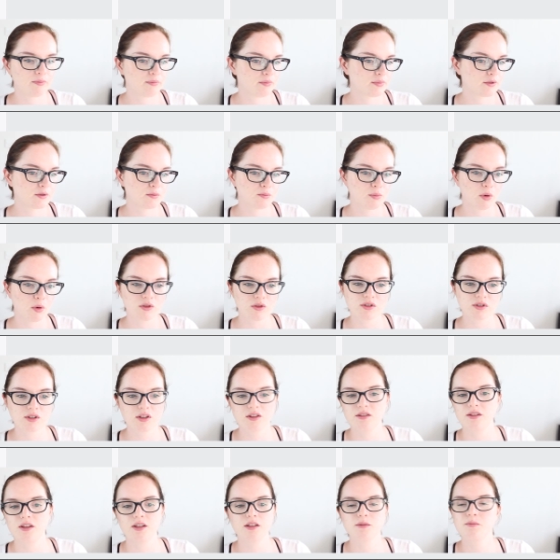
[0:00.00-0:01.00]

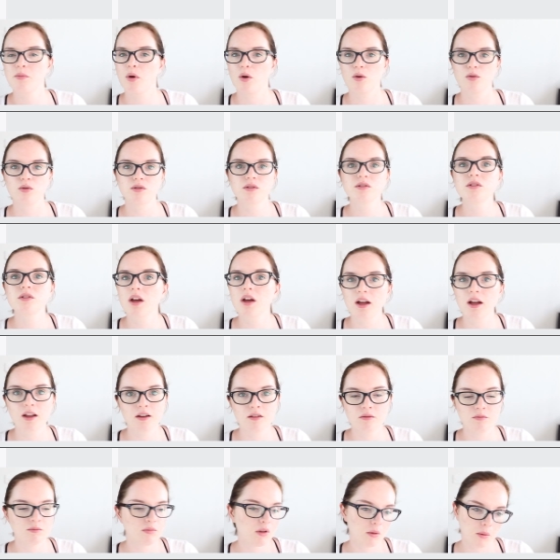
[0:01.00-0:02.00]
sponsored this post
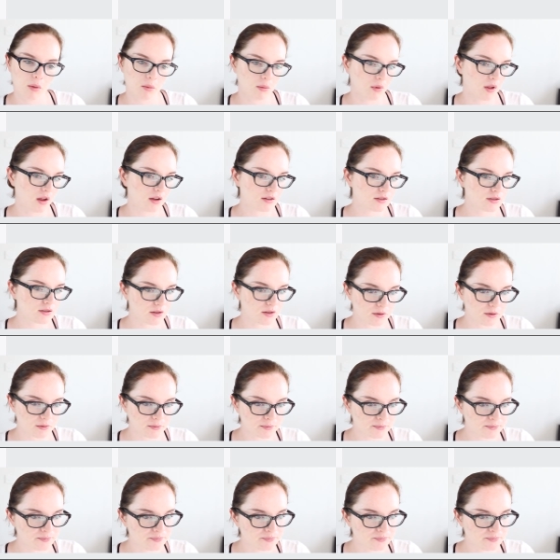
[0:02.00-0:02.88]
and blah blah blah. So